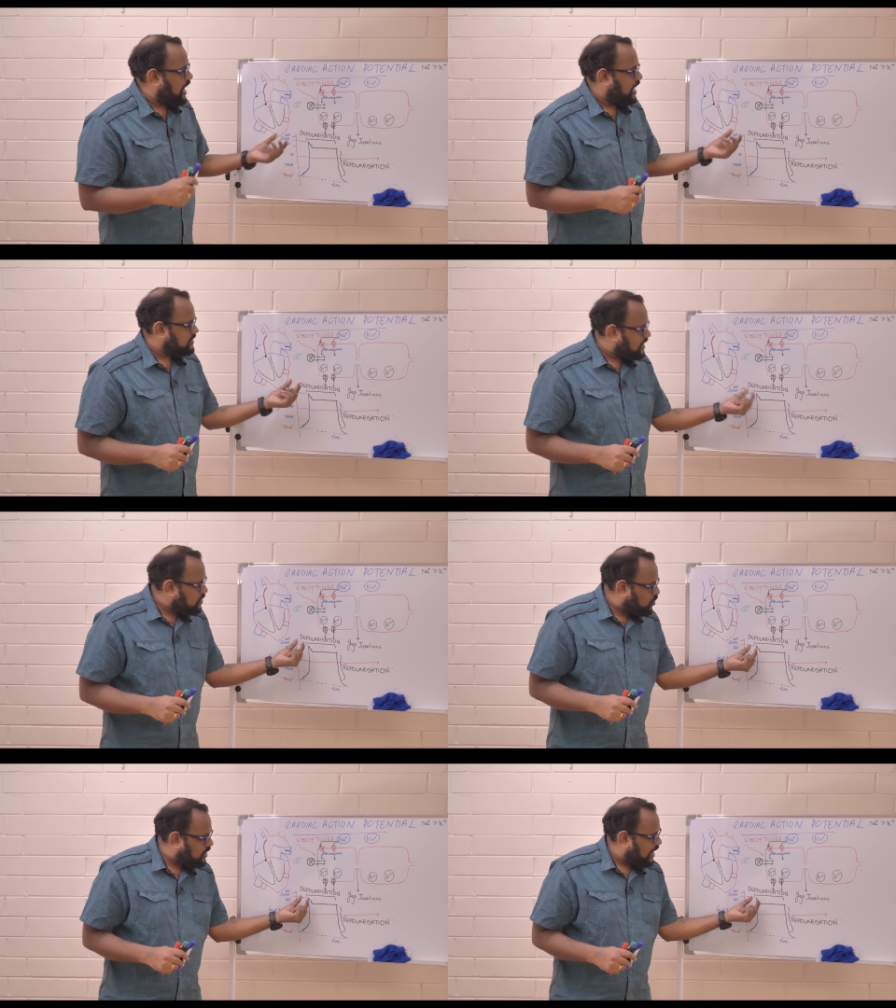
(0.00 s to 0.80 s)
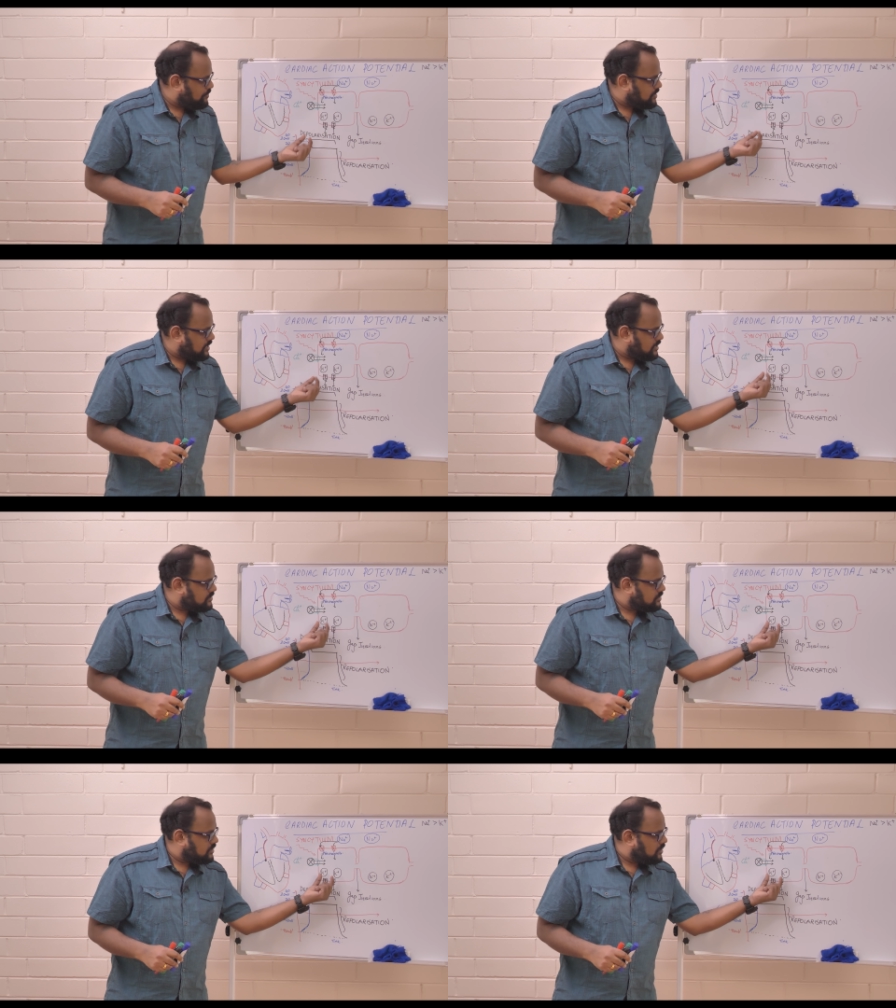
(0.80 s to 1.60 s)
And then what happens
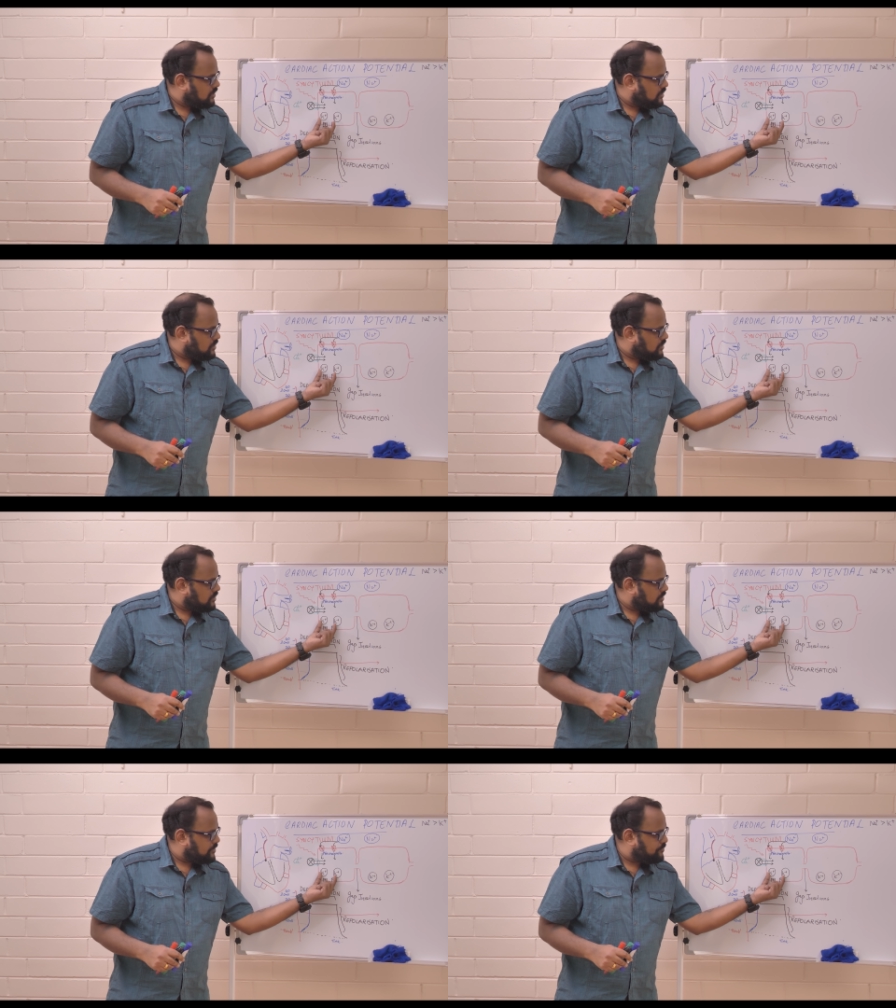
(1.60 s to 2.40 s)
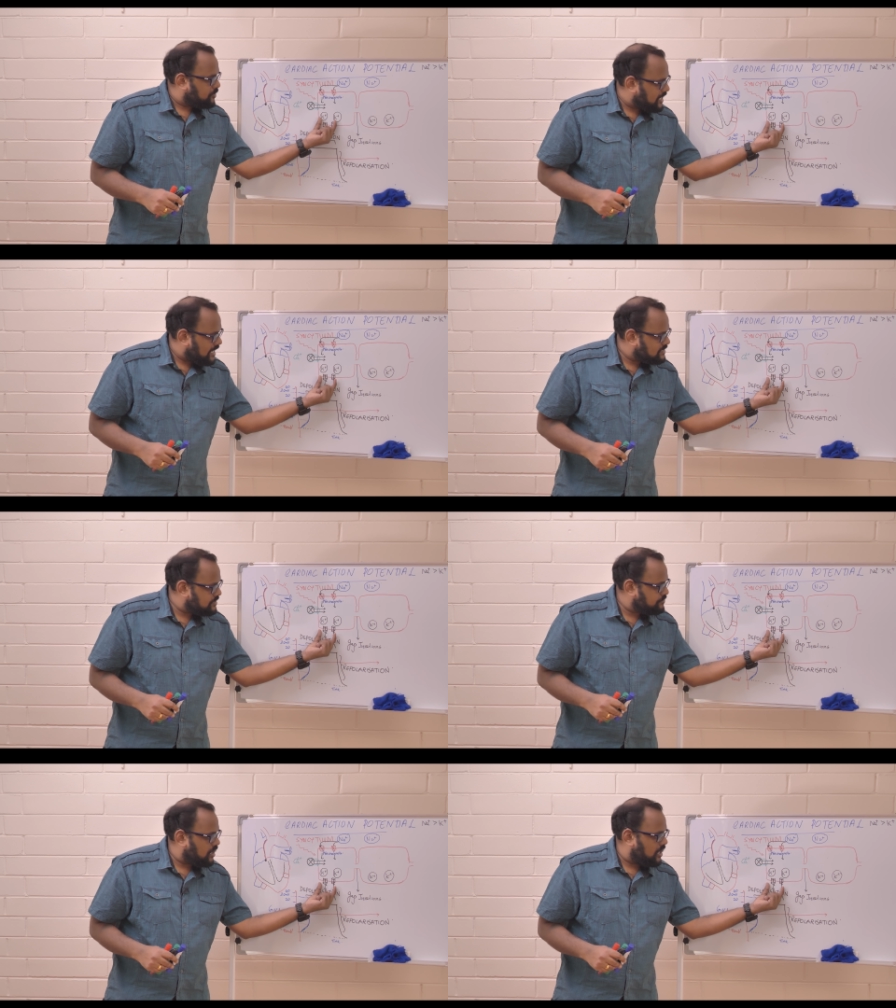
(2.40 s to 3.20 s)
is, the
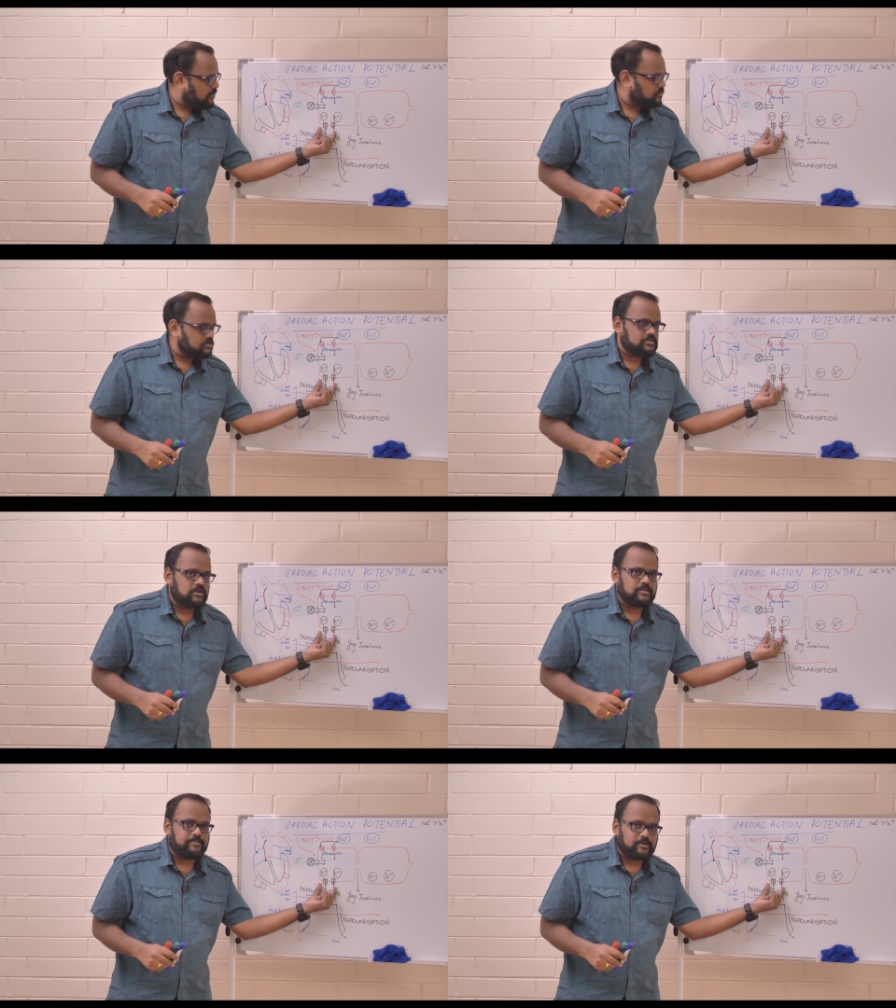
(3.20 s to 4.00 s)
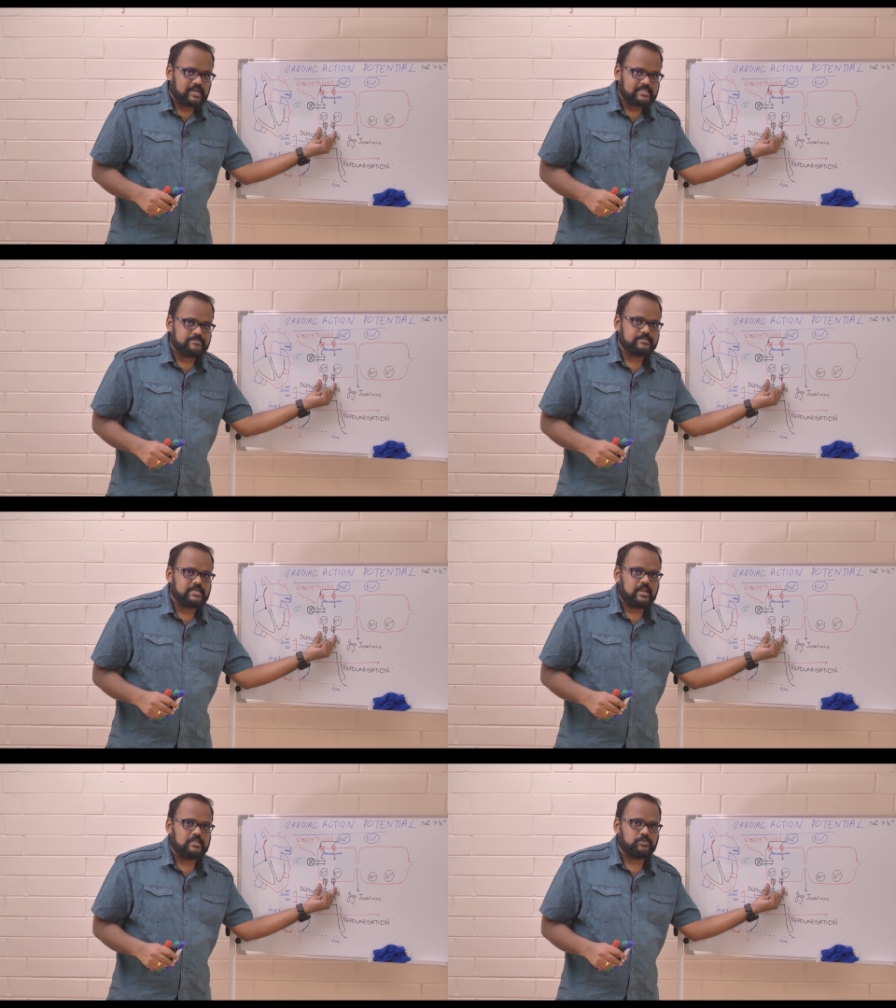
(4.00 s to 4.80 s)
potassium ions or the potassium
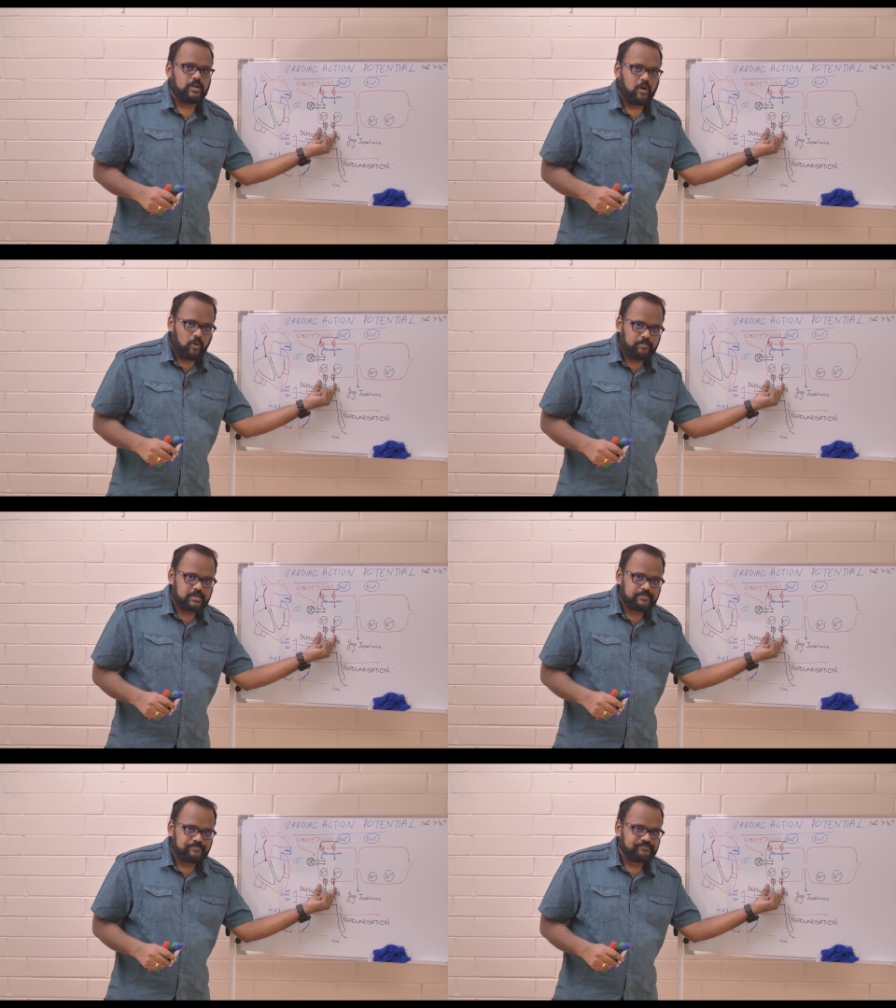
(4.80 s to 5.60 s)
channels will open,